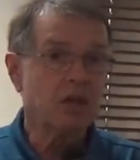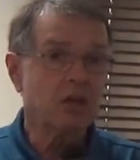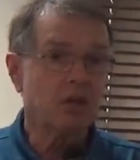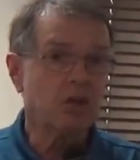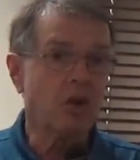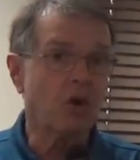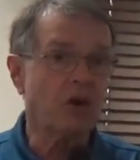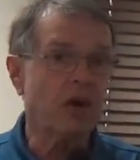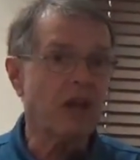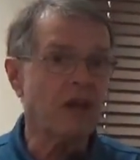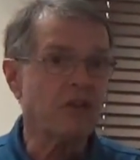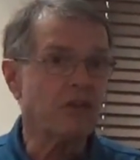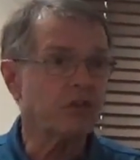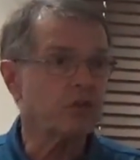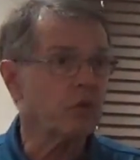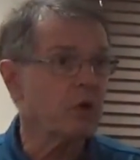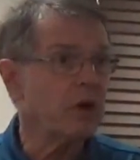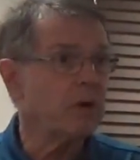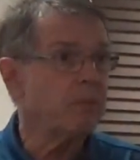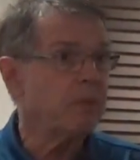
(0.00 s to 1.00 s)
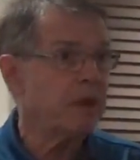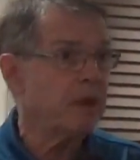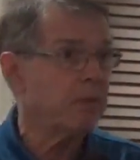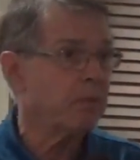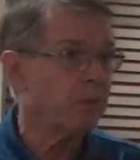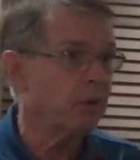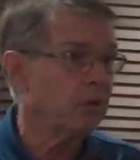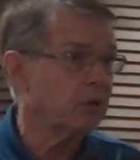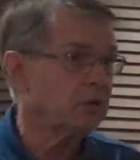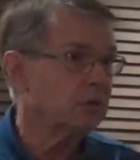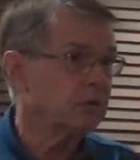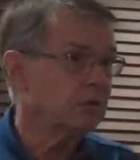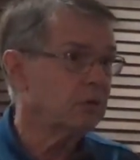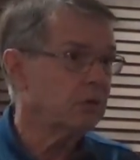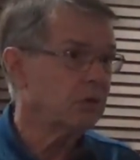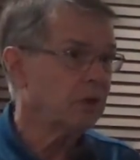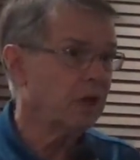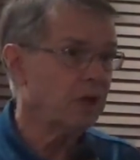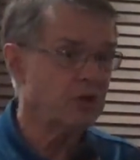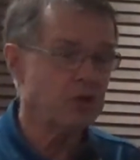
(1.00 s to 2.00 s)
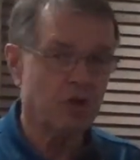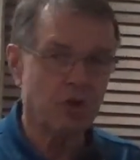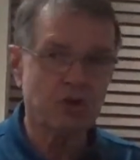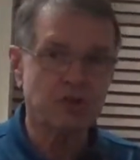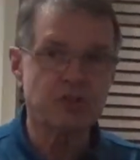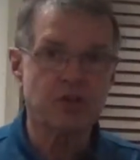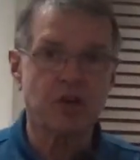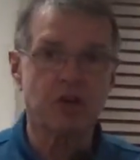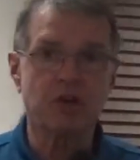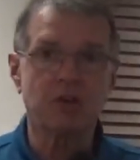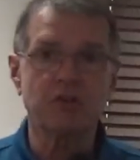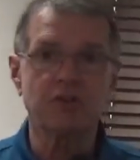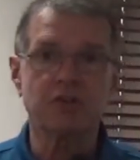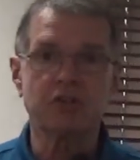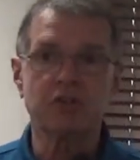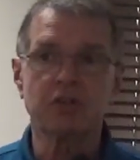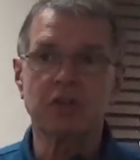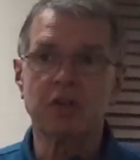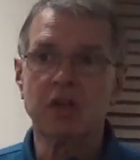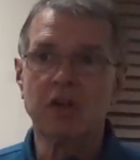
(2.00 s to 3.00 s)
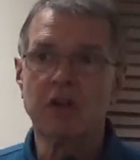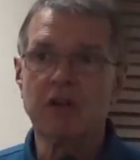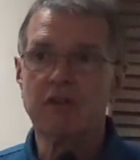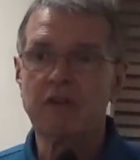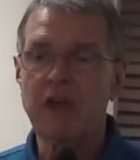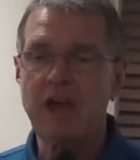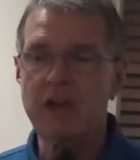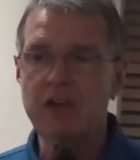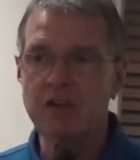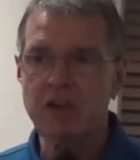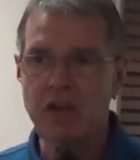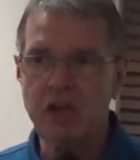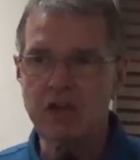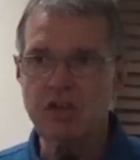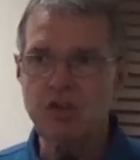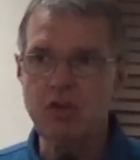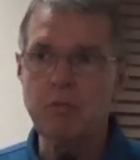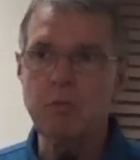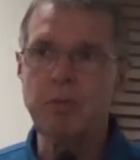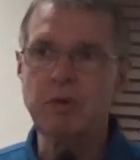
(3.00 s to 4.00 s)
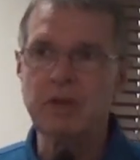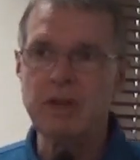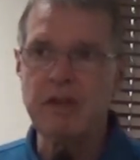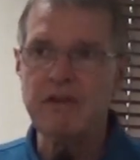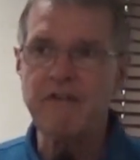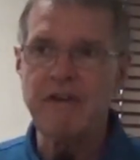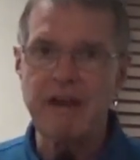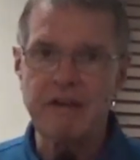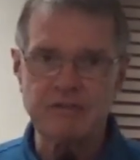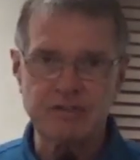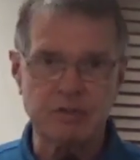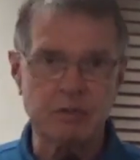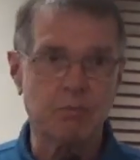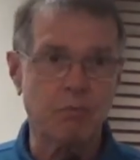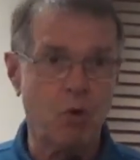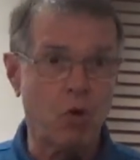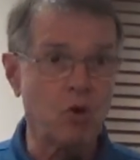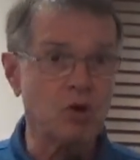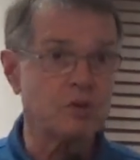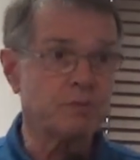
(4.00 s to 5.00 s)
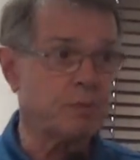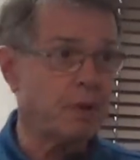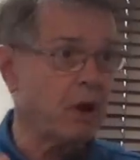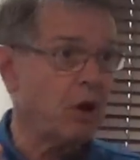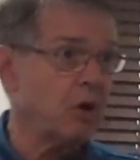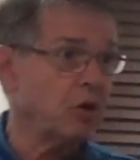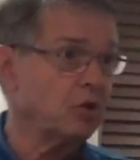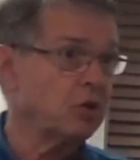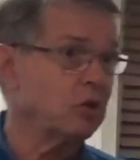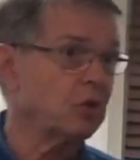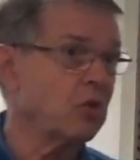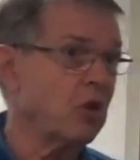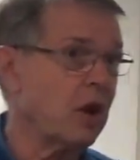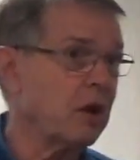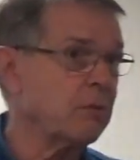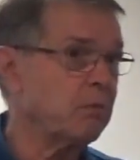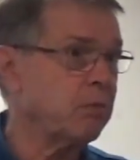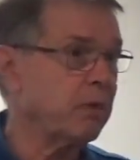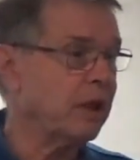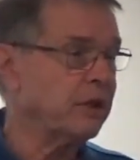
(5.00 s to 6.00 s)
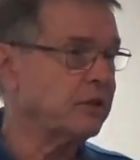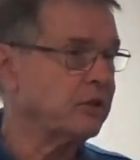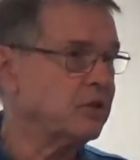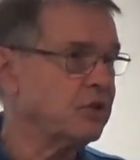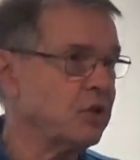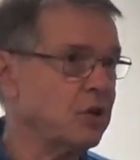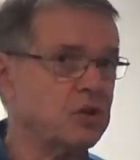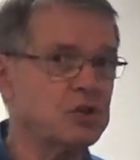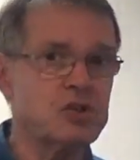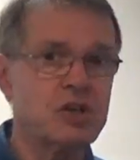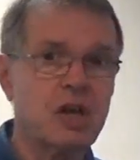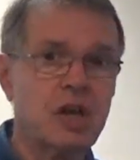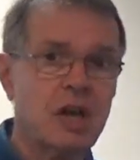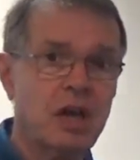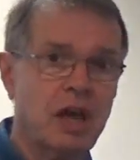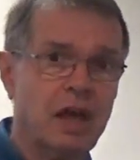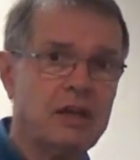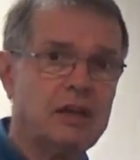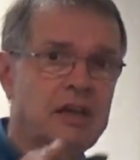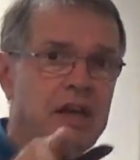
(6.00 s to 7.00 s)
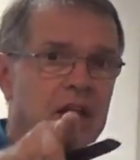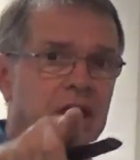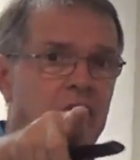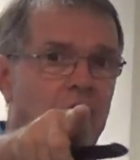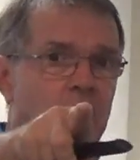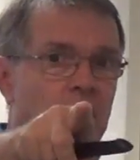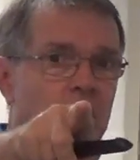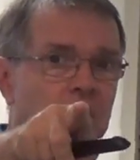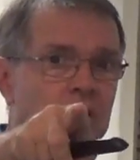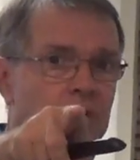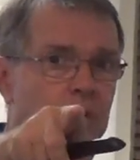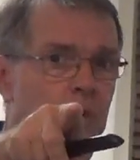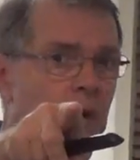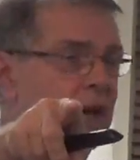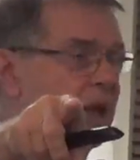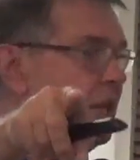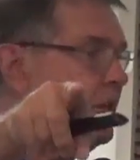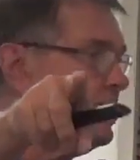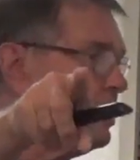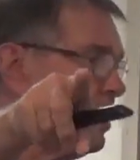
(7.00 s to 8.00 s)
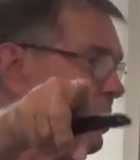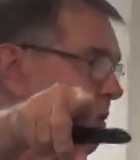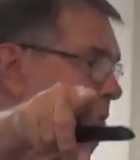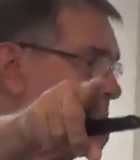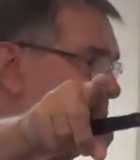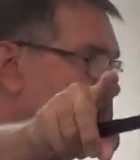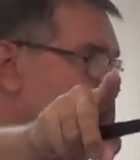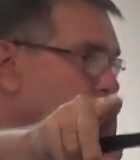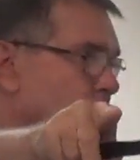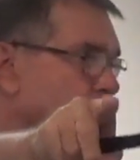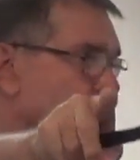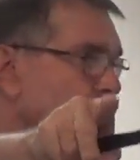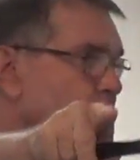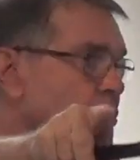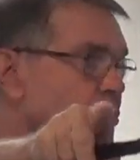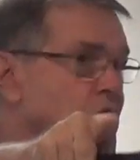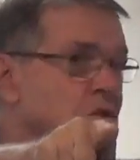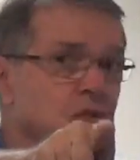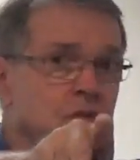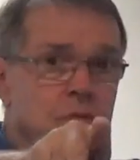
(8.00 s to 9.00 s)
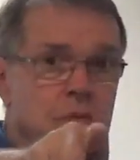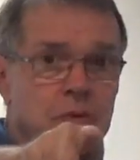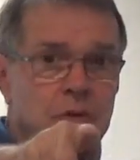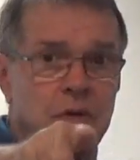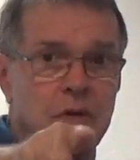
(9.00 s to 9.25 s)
Go get 3 people in your church that you believe have some horsepower and could go out and plant the church, and get a hold of what he's going to put on YouTube